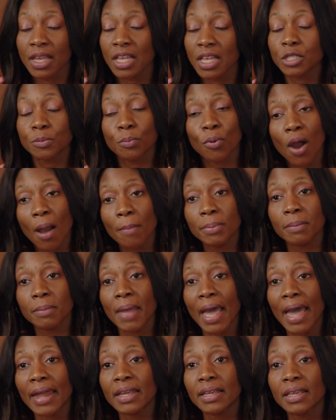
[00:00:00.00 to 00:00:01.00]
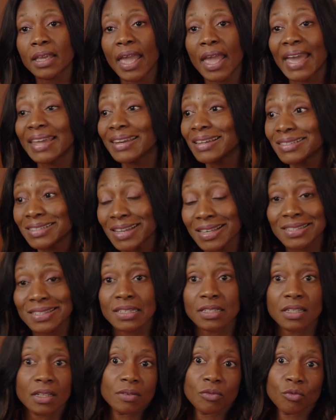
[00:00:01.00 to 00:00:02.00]
It's problematic, and it
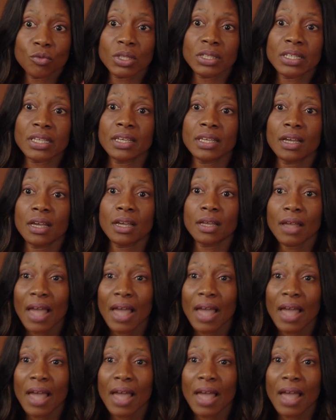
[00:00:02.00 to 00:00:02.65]
doesn't really